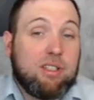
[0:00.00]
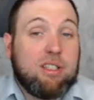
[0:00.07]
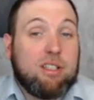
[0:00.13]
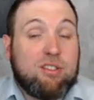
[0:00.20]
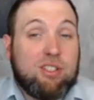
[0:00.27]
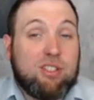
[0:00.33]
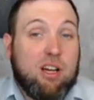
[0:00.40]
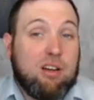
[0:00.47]
and
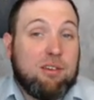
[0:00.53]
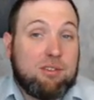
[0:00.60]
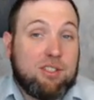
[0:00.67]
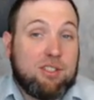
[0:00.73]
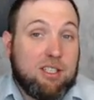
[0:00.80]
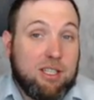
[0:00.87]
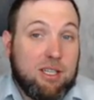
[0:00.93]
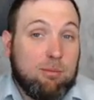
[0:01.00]
their songs
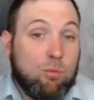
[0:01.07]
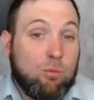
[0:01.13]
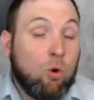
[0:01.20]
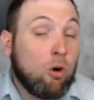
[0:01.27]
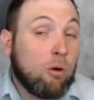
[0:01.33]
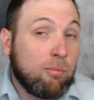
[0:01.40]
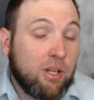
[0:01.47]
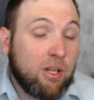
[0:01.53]
could get
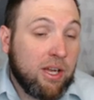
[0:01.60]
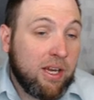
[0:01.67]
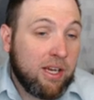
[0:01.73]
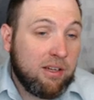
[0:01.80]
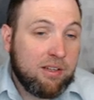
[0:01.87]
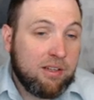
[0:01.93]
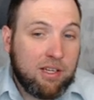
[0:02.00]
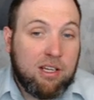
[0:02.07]
more play,